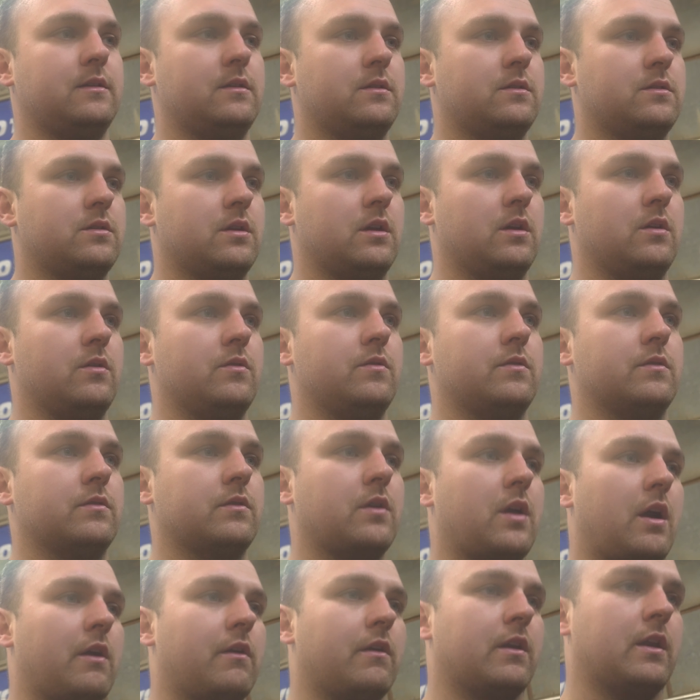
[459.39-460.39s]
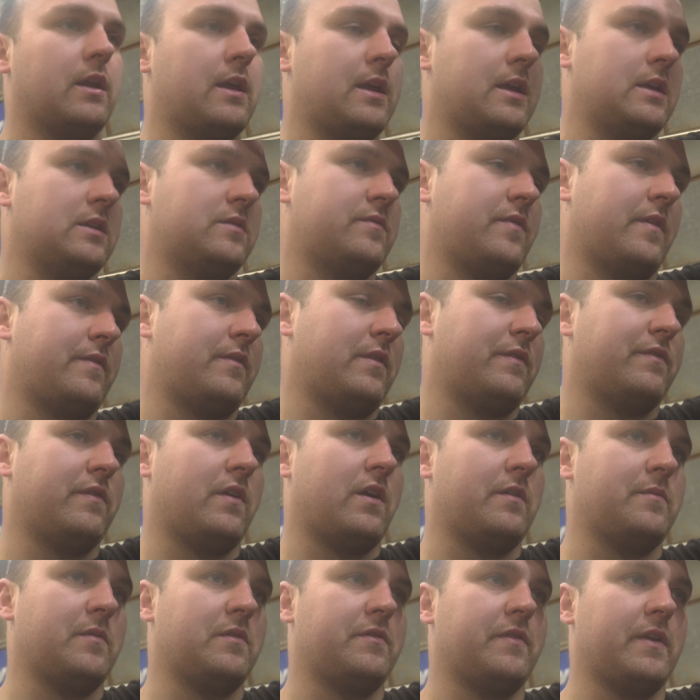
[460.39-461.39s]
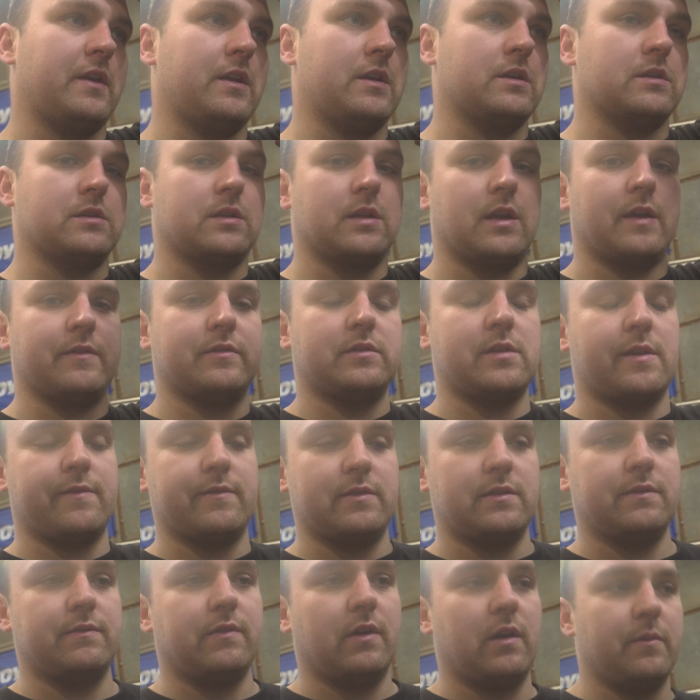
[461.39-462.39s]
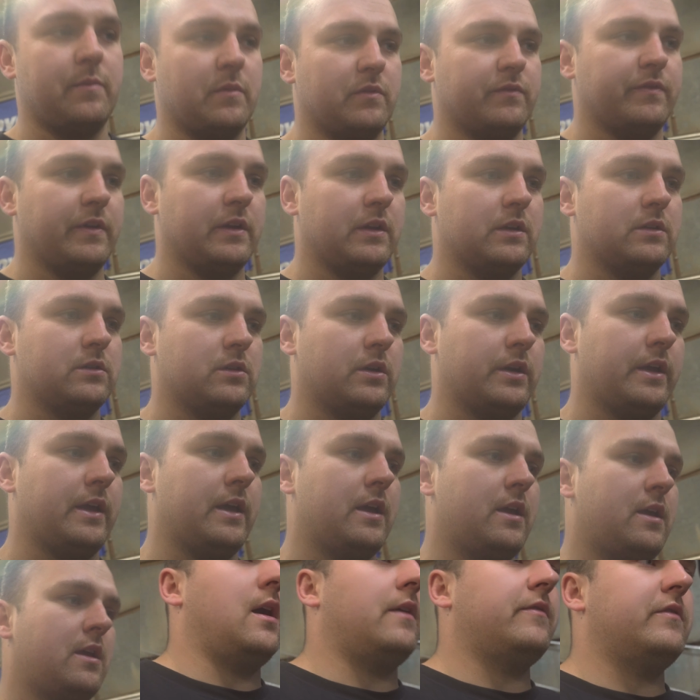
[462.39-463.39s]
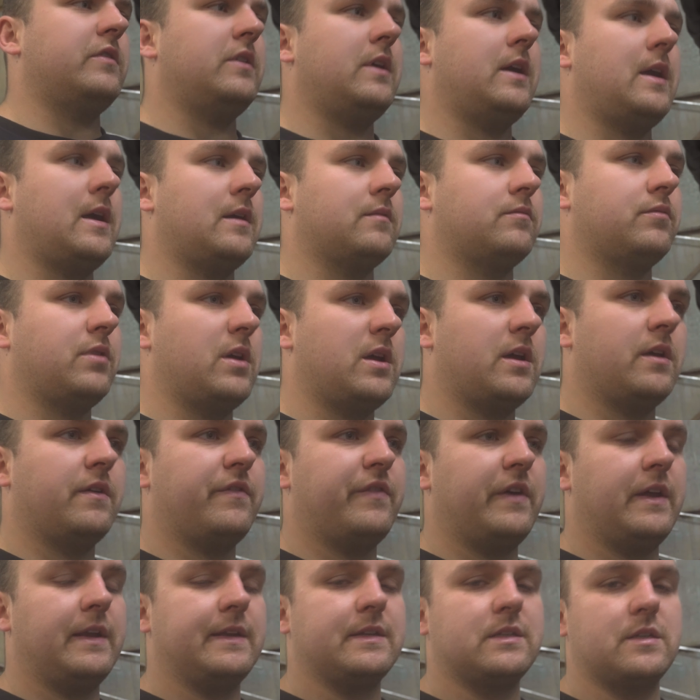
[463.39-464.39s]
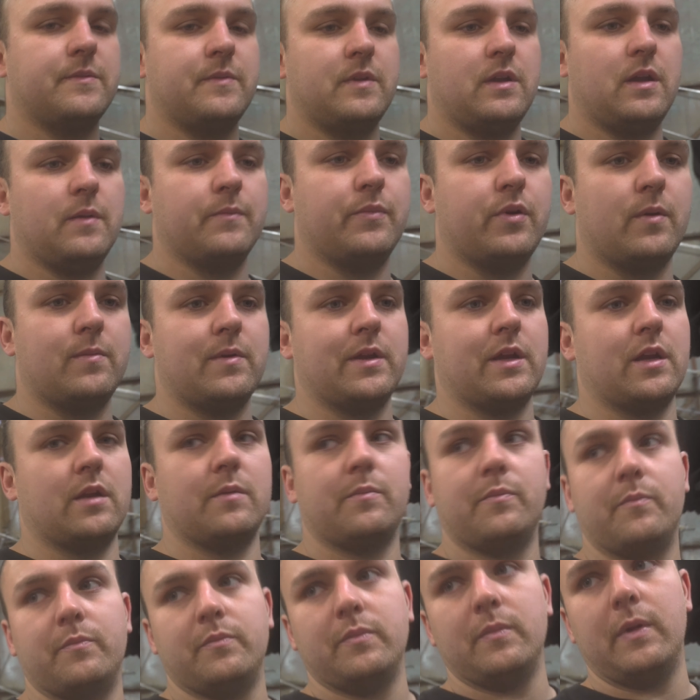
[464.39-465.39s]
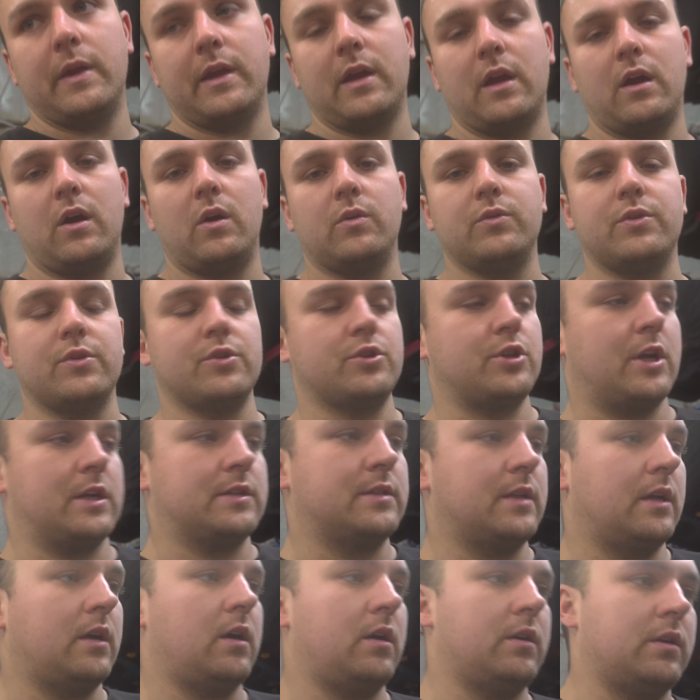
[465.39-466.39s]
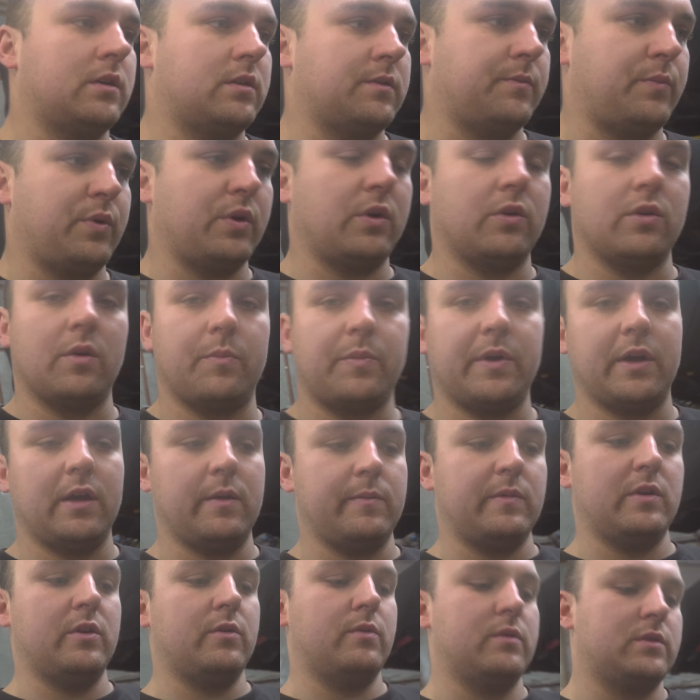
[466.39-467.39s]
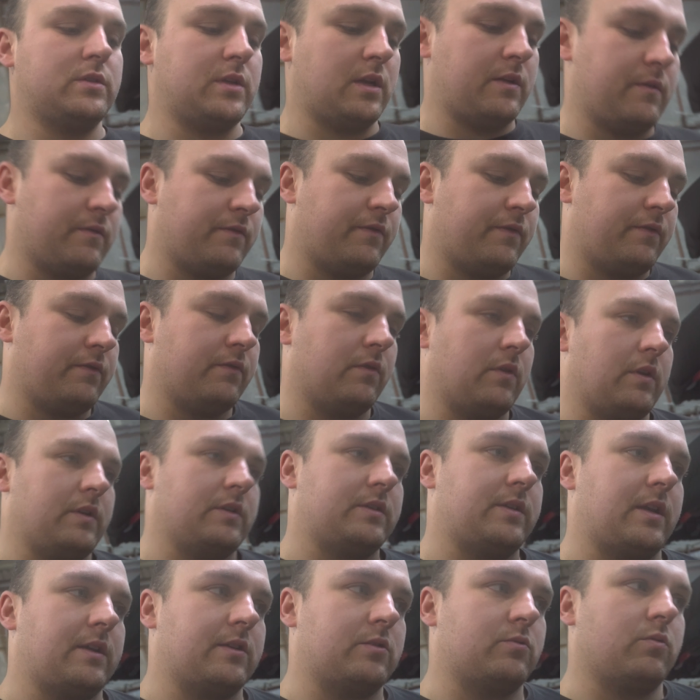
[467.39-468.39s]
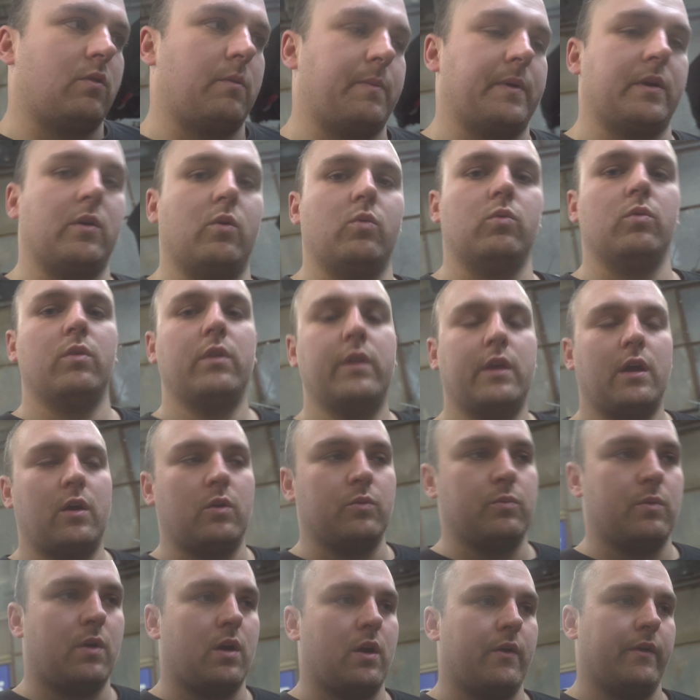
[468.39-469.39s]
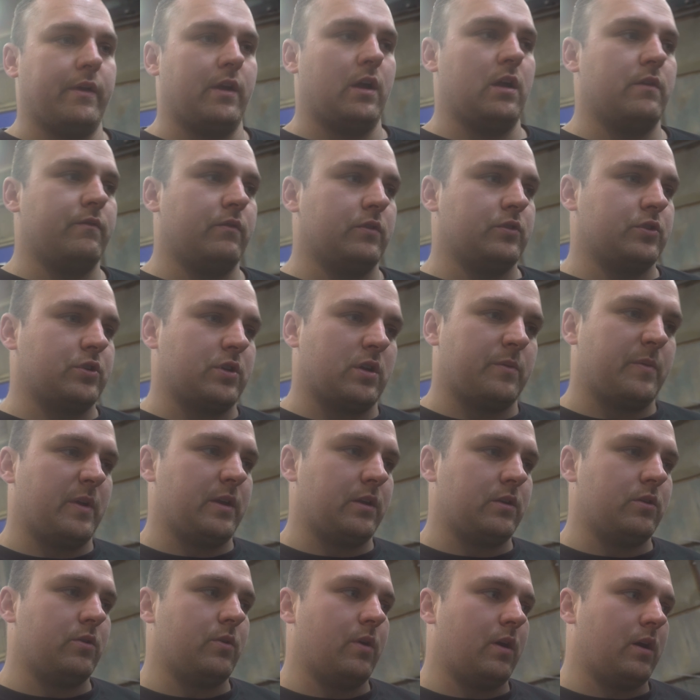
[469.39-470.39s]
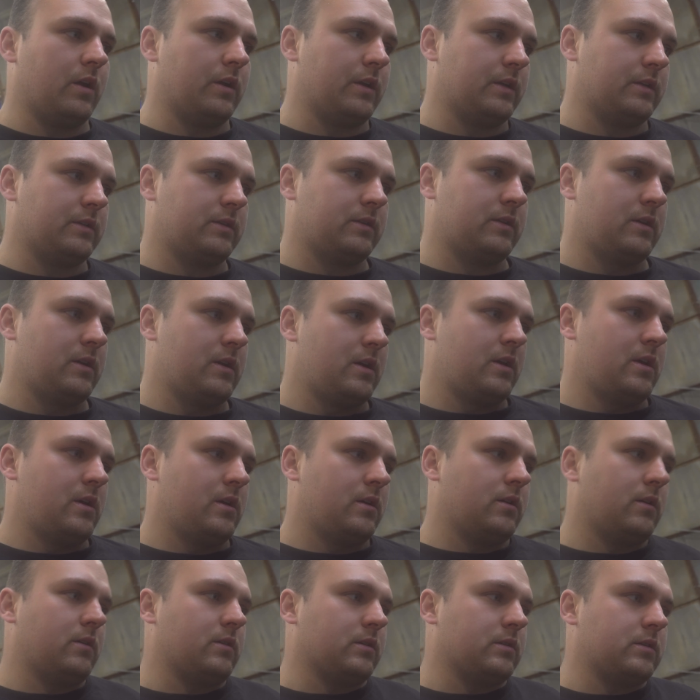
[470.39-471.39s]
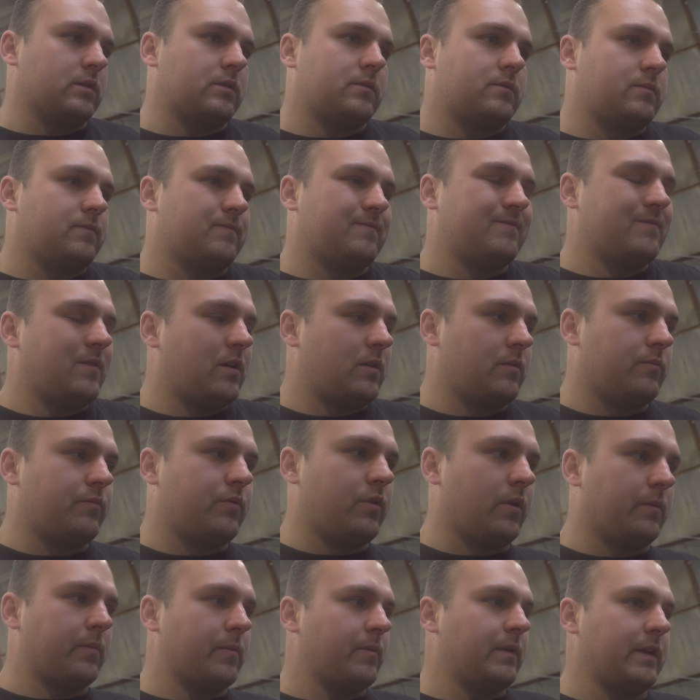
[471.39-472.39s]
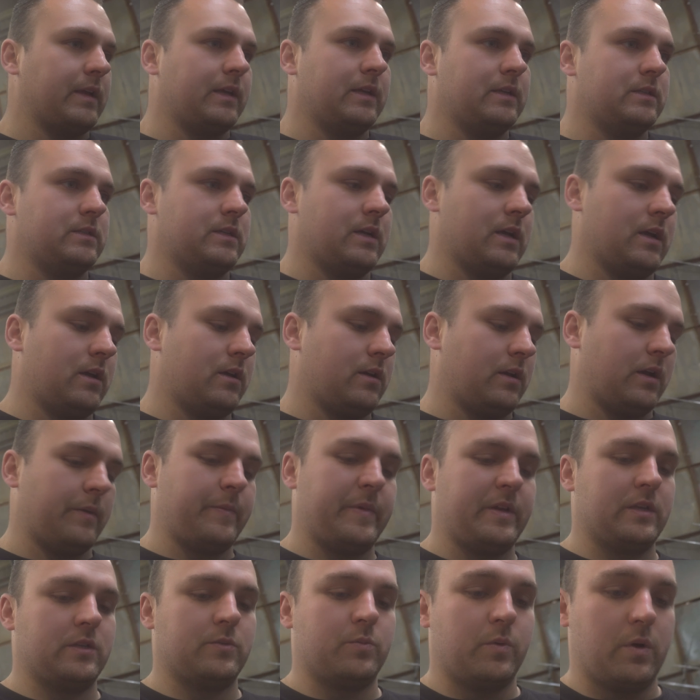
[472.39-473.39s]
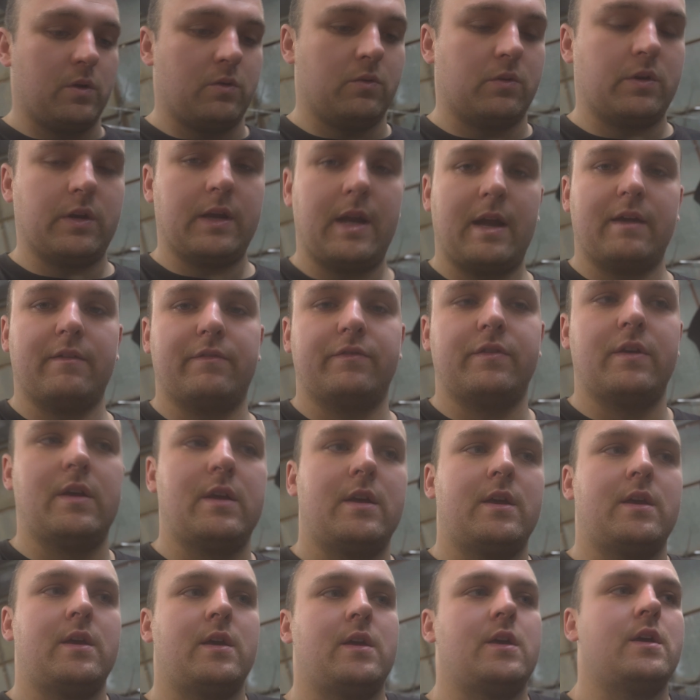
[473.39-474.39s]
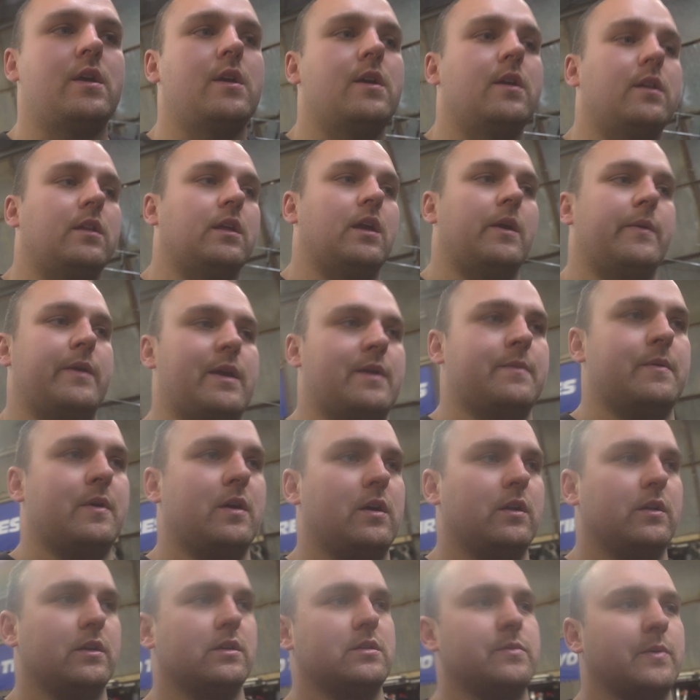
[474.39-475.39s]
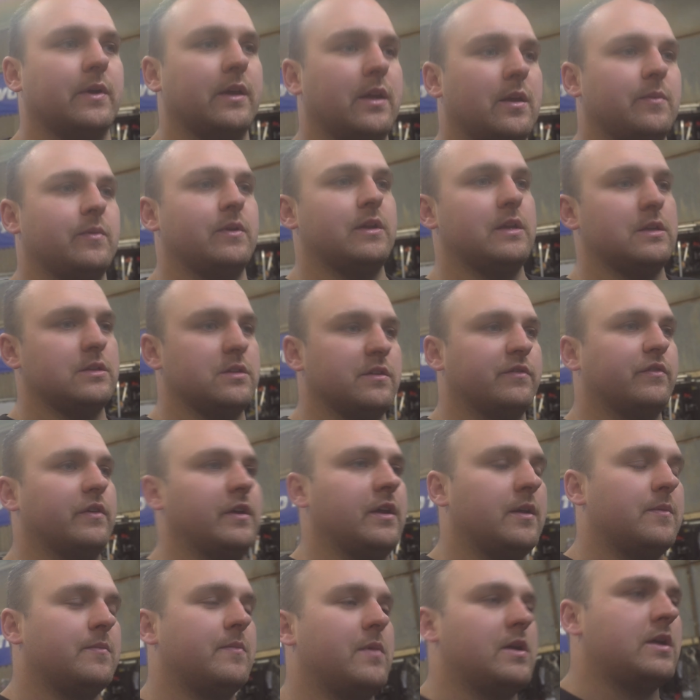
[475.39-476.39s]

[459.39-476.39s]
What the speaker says: So the current kit is 55mm fenders, going to have 75mm fenders on it. Other than that, fairly similar. I'm probably going to make a whole new chassis harness and put it on a PMU instead of swapping all of the old wiring over. I'm just going to make new harness because it's probably easier, and it means Will can have the OEM harness, make it a bit easier for him.